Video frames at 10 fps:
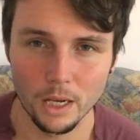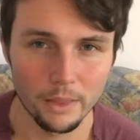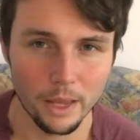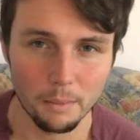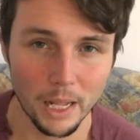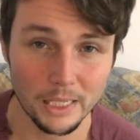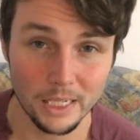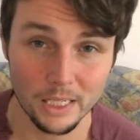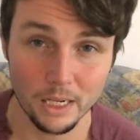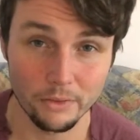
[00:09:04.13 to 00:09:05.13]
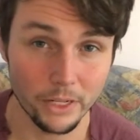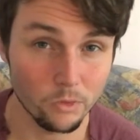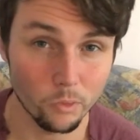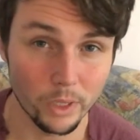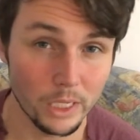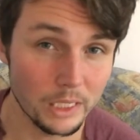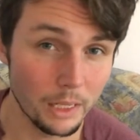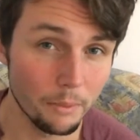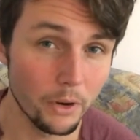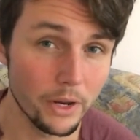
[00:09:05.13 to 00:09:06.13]
That plastic stuff gets really
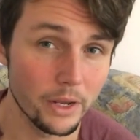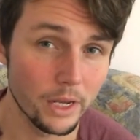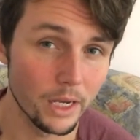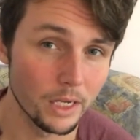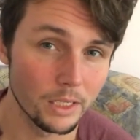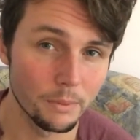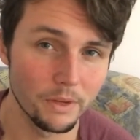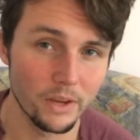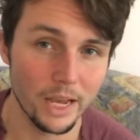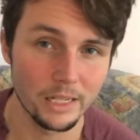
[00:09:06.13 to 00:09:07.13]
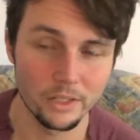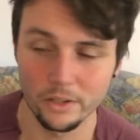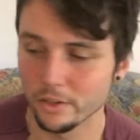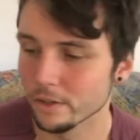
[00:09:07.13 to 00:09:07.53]
slippery. It's a bit of a hazard.